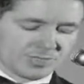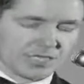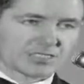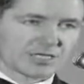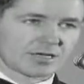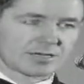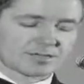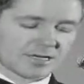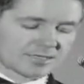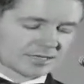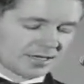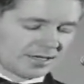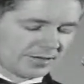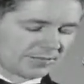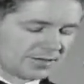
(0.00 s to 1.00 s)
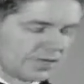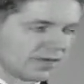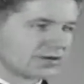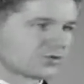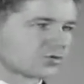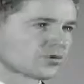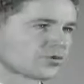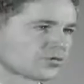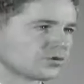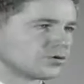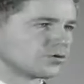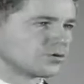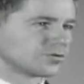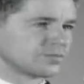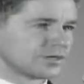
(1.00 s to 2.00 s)
He said at that time, we're through
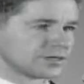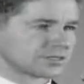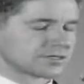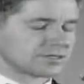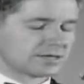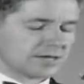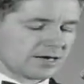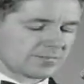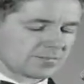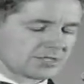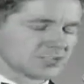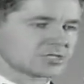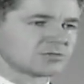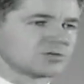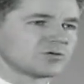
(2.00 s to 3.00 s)
with military competition.